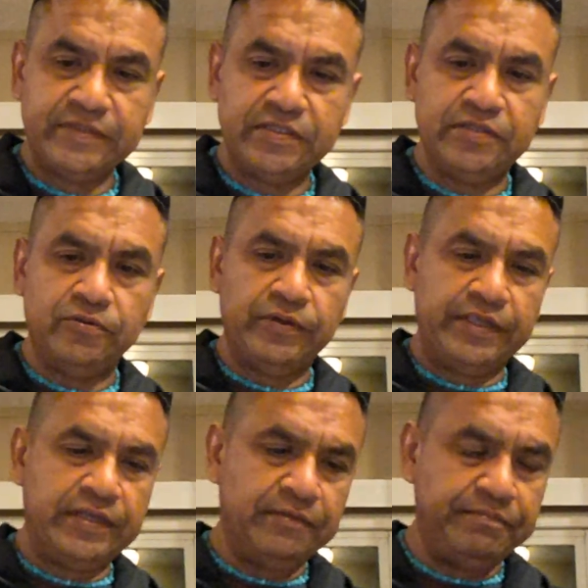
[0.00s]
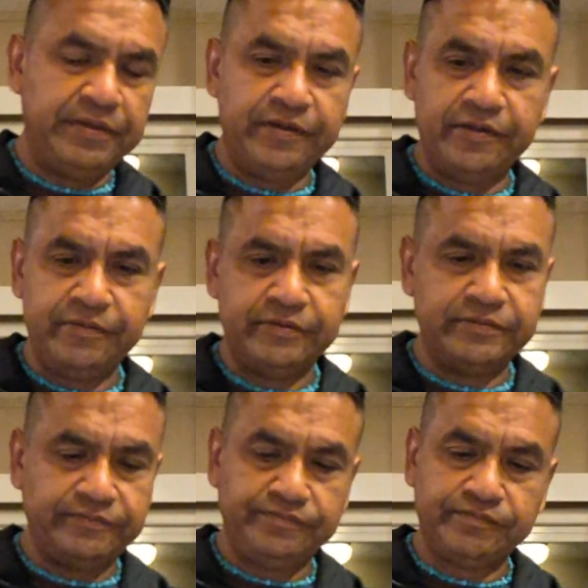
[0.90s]
Still waking up here.
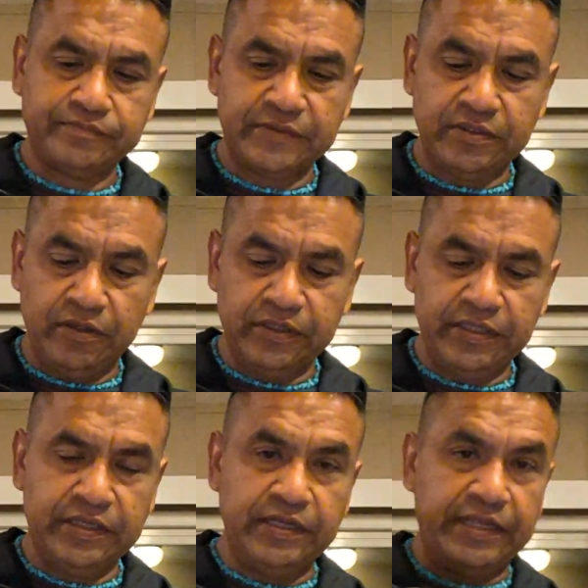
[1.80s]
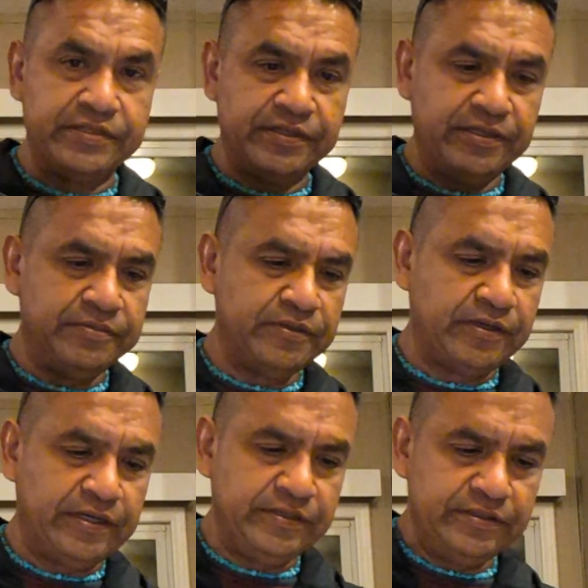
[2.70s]
It's all kicking in. Ace of Cups. All
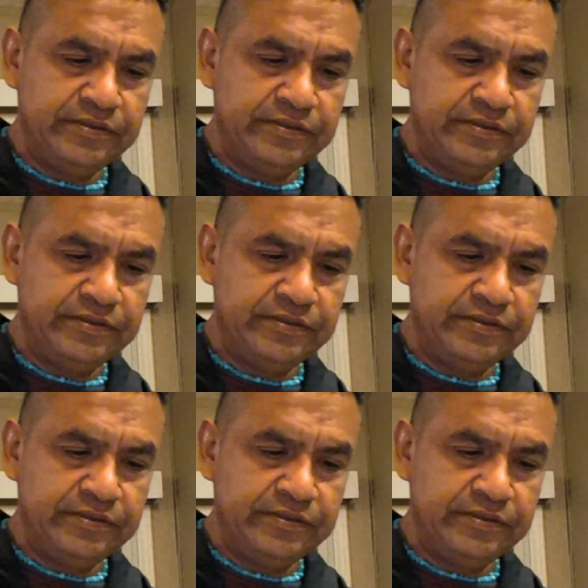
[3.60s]
right.